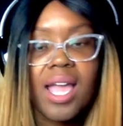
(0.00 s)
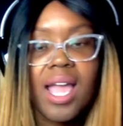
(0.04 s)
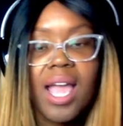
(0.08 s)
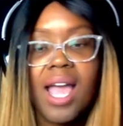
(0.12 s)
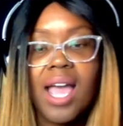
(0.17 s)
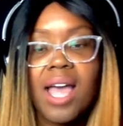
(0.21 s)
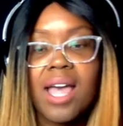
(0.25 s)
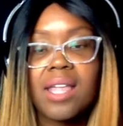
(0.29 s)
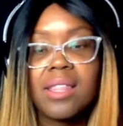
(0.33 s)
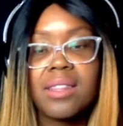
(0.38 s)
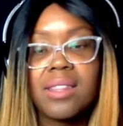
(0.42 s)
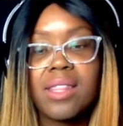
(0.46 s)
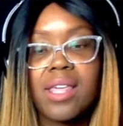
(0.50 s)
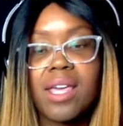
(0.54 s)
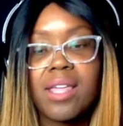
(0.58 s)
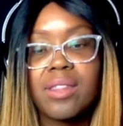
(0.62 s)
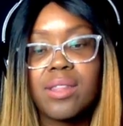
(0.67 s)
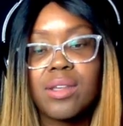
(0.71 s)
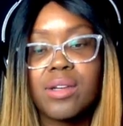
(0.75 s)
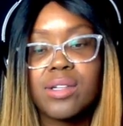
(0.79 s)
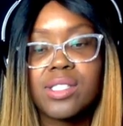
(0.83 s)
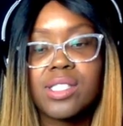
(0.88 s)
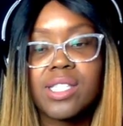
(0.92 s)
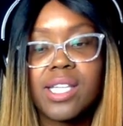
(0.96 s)
And then
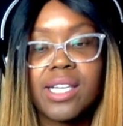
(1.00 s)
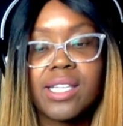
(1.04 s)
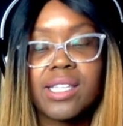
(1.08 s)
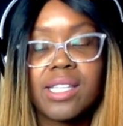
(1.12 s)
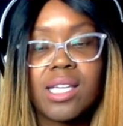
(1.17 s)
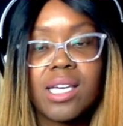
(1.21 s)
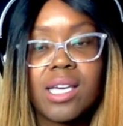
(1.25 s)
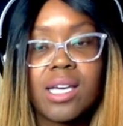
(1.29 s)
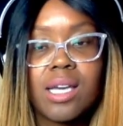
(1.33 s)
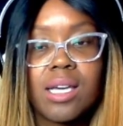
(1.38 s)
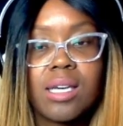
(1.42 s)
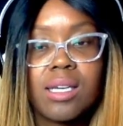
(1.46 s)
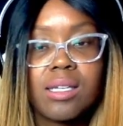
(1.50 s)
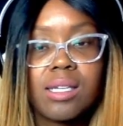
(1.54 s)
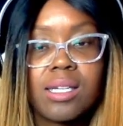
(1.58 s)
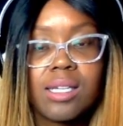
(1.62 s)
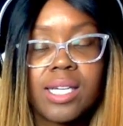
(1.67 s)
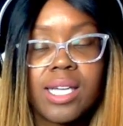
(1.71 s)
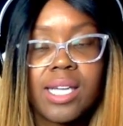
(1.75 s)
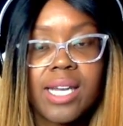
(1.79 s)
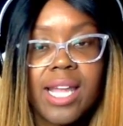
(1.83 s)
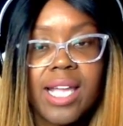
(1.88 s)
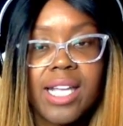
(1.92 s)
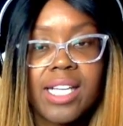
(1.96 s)
there's like the
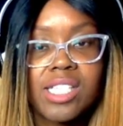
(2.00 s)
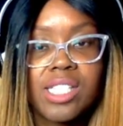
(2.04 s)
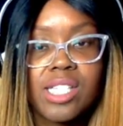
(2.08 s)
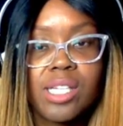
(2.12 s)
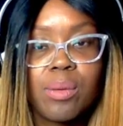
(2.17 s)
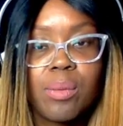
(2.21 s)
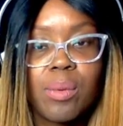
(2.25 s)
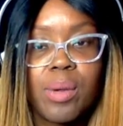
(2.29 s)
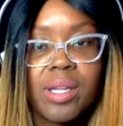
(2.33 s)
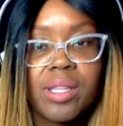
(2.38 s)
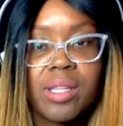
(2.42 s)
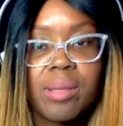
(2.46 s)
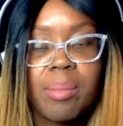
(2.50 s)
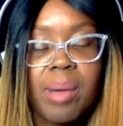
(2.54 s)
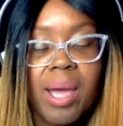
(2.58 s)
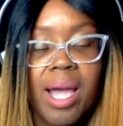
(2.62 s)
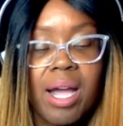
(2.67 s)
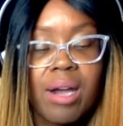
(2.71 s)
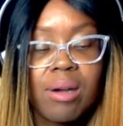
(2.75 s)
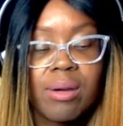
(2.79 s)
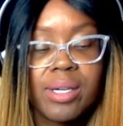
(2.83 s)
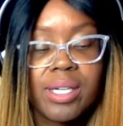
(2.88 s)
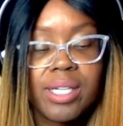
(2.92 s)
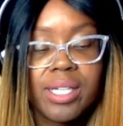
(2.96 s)
connection where the
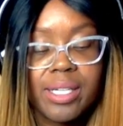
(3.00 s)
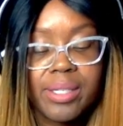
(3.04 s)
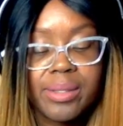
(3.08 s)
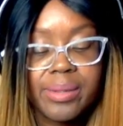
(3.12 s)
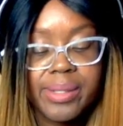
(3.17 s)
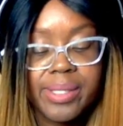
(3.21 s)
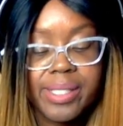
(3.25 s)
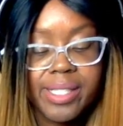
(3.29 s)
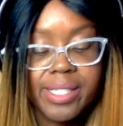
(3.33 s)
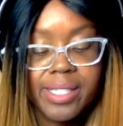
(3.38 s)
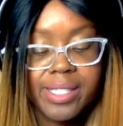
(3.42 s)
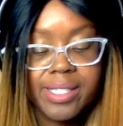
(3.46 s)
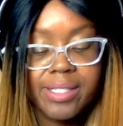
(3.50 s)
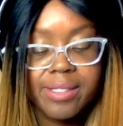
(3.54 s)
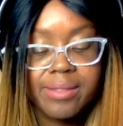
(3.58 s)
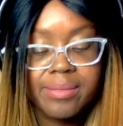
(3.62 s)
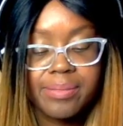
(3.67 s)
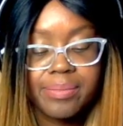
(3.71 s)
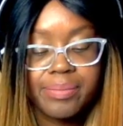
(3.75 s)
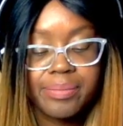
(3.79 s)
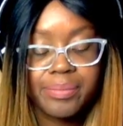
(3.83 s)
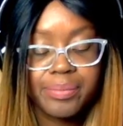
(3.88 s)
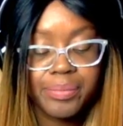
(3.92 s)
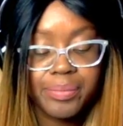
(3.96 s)
power goes
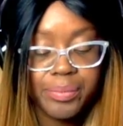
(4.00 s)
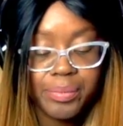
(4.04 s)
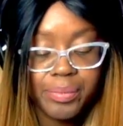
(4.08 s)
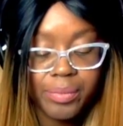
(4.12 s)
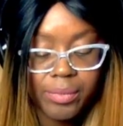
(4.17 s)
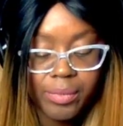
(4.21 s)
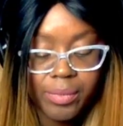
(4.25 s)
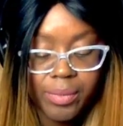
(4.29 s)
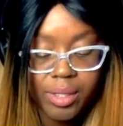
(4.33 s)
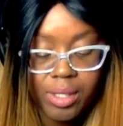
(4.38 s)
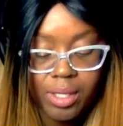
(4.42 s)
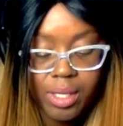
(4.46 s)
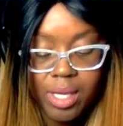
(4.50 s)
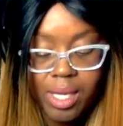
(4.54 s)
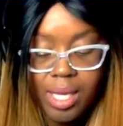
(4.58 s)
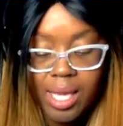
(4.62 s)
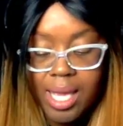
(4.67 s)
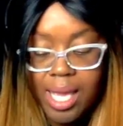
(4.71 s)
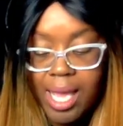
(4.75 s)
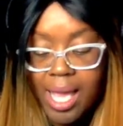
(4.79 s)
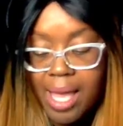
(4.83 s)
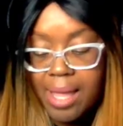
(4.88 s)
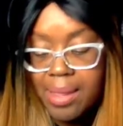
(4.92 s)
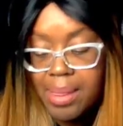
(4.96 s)
in.
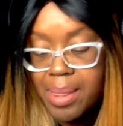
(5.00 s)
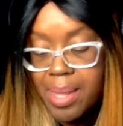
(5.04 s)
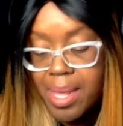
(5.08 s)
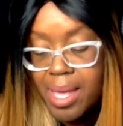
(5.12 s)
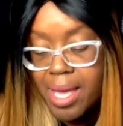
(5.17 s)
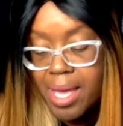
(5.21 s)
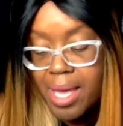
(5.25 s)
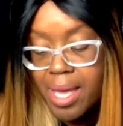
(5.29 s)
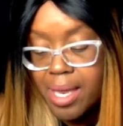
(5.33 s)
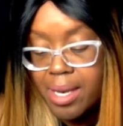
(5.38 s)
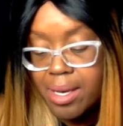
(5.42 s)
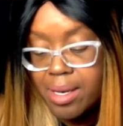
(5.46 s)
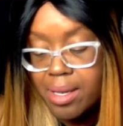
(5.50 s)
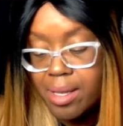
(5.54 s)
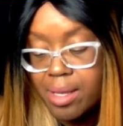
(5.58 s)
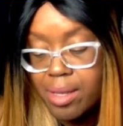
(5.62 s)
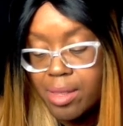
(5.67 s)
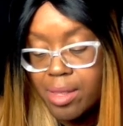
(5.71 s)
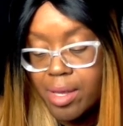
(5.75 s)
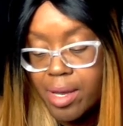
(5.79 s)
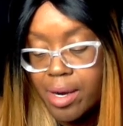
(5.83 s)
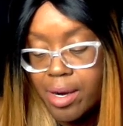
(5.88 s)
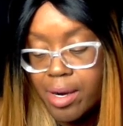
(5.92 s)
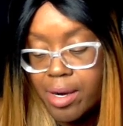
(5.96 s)
And then
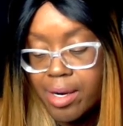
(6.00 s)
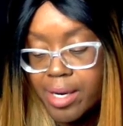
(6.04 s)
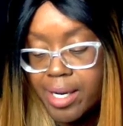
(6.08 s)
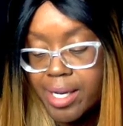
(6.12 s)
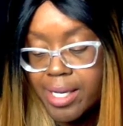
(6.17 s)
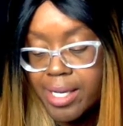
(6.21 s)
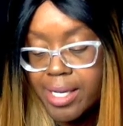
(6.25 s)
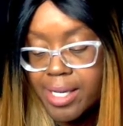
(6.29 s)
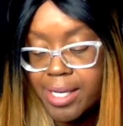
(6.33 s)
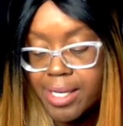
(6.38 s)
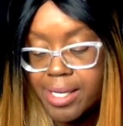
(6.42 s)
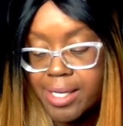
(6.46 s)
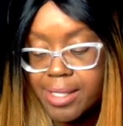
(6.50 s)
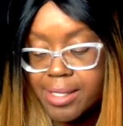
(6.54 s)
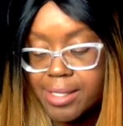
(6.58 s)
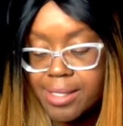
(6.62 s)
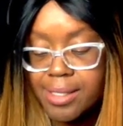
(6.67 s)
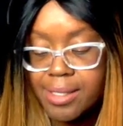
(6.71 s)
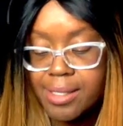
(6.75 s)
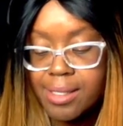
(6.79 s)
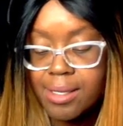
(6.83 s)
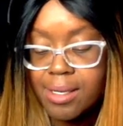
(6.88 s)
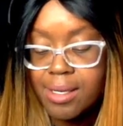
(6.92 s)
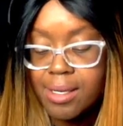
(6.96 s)
there
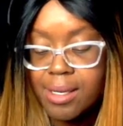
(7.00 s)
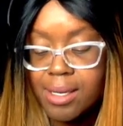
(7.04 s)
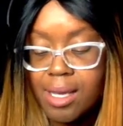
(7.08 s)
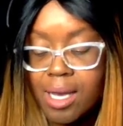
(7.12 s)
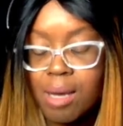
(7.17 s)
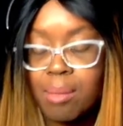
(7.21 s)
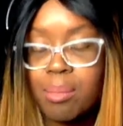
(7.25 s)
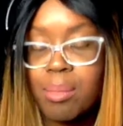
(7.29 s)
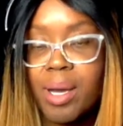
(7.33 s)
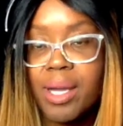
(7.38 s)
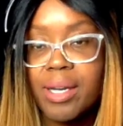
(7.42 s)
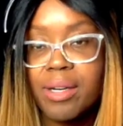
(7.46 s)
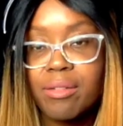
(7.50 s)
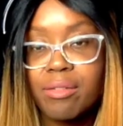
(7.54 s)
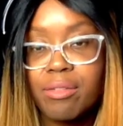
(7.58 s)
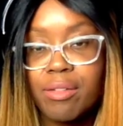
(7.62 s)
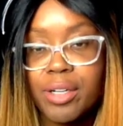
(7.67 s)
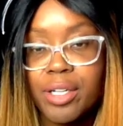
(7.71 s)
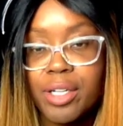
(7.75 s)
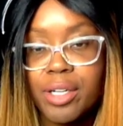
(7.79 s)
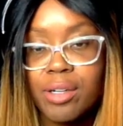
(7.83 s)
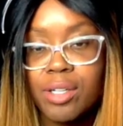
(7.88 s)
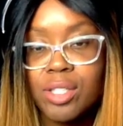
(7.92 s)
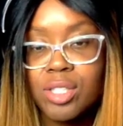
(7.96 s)
is a button
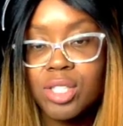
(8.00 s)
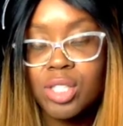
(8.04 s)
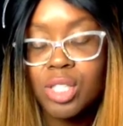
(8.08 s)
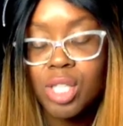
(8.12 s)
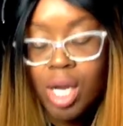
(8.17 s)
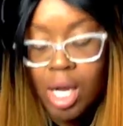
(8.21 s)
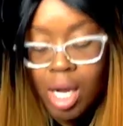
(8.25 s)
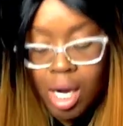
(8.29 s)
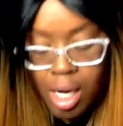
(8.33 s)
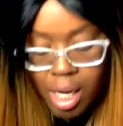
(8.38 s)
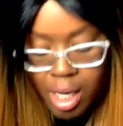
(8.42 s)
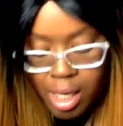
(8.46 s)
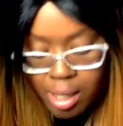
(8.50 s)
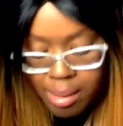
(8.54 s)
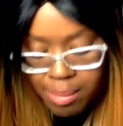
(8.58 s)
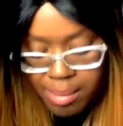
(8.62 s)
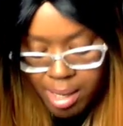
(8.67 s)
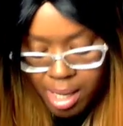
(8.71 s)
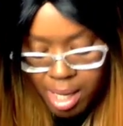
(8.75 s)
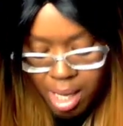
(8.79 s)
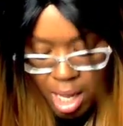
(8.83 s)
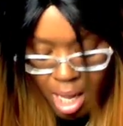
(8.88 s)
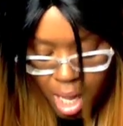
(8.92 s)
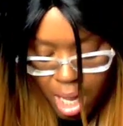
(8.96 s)
for your alarm,
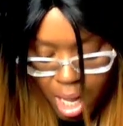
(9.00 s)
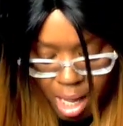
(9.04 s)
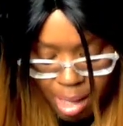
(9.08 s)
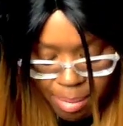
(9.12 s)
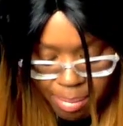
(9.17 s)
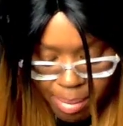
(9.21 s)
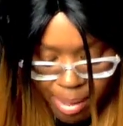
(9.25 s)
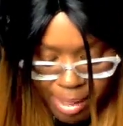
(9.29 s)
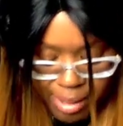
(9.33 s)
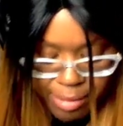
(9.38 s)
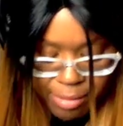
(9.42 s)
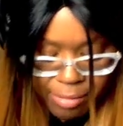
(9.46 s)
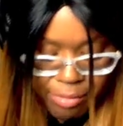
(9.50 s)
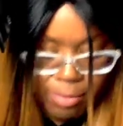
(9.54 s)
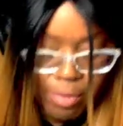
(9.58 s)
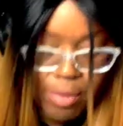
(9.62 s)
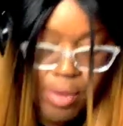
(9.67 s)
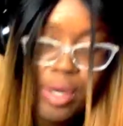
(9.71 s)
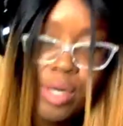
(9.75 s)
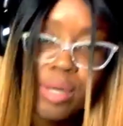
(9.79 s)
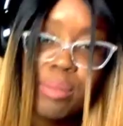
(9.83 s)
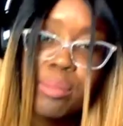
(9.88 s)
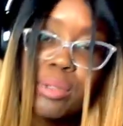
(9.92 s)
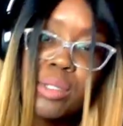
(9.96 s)
a button
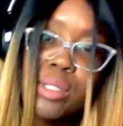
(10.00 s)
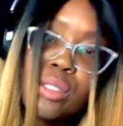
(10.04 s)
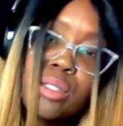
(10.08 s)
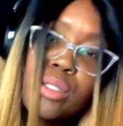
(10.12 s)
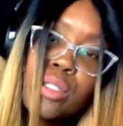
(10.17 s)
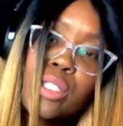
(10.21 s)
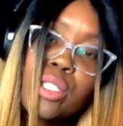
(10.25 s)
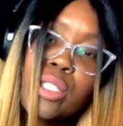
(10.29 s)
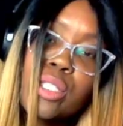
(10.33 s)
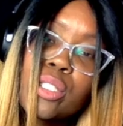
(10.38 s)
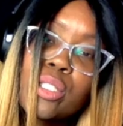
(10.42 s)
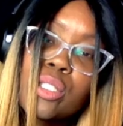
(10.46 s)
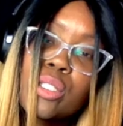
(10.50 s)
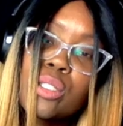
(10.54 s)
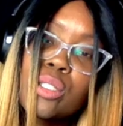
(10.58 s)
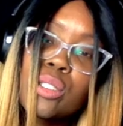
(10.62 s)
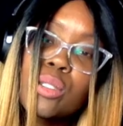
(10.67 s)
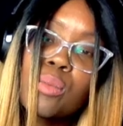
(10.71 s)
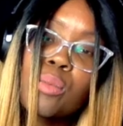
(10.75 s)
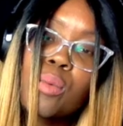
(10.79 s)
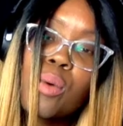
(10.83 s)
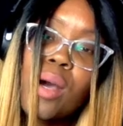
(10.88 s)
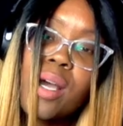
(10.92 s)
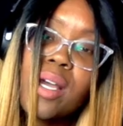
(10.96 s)
for Bluetooth,
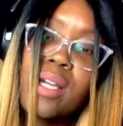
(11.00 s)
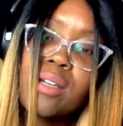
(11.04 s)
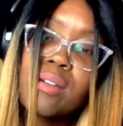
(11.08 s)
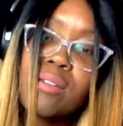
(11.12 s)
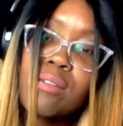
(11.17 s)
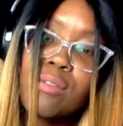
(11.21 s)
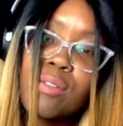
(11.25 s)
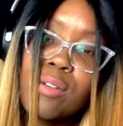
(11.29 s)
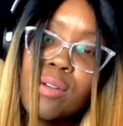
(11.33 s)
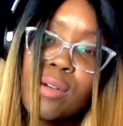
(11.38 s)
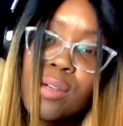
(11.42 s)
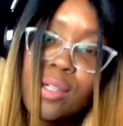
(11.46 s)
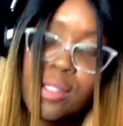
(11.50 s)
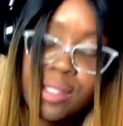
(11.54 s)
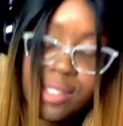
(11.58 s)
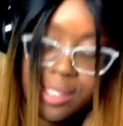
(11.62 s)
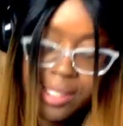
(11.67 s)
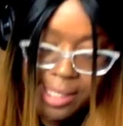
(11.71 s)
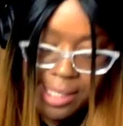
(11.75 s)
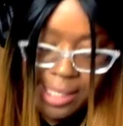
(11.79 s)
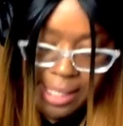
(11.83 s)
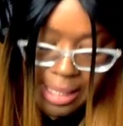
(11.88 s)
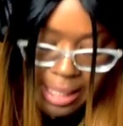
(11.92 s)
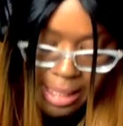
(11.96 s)
one for
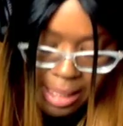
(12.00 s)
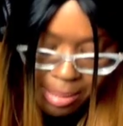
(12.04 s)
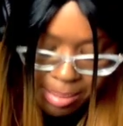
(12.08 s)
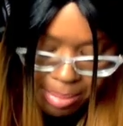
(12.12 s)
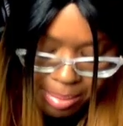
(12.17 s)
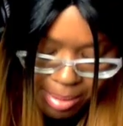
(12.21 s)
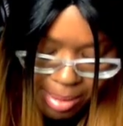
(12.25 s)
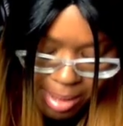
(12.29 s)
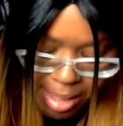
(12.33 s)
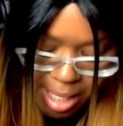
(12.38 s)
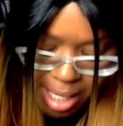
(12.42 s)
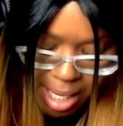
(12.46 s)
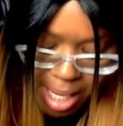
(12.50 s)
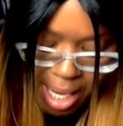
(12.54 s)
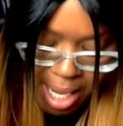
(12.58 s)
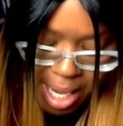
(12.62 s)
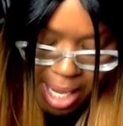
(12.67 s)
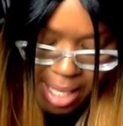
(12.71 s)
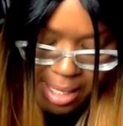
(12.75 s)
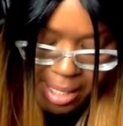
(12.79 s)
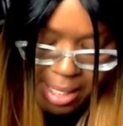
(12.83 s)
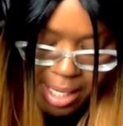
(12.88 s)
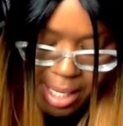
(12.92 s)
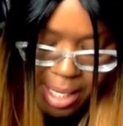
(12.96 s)
sleep,
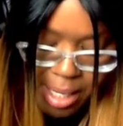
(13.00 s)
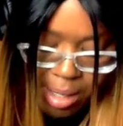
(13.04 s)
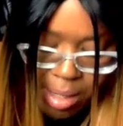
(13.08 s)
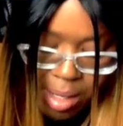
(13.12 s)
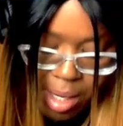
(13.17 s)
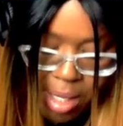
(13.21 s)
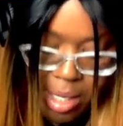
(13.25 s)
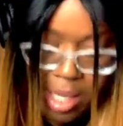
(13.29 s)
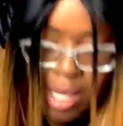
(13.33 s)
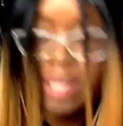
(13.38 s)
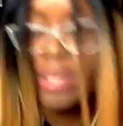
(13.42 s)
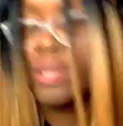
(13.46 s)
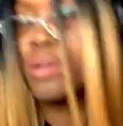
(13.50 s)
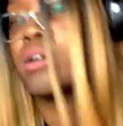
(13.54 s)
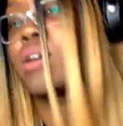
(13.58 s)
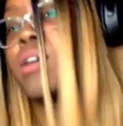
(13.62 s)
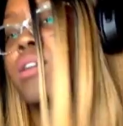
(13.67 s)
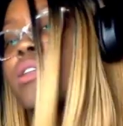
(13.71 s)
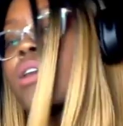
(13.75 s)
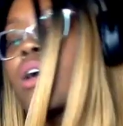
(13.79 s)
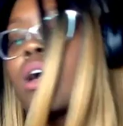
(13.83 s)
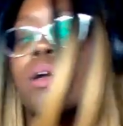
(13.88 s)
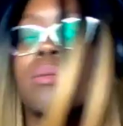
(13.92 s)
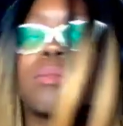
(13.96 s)
and then another
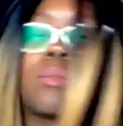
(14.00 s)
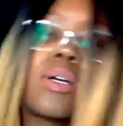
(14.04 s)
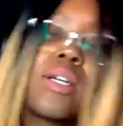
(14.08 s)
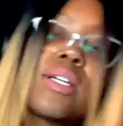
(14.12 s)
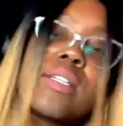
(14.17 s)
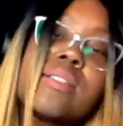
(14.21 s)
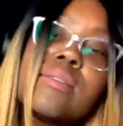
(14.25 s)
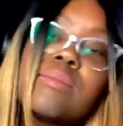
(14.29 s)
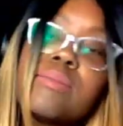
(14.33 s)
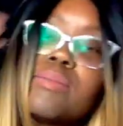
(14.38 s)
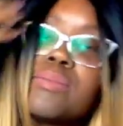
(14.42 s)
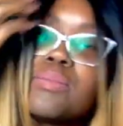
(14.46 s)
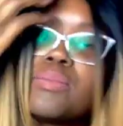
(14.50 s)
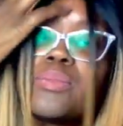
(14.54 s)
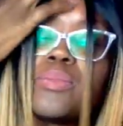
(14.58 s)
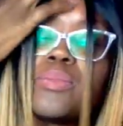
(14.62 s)
alarm one.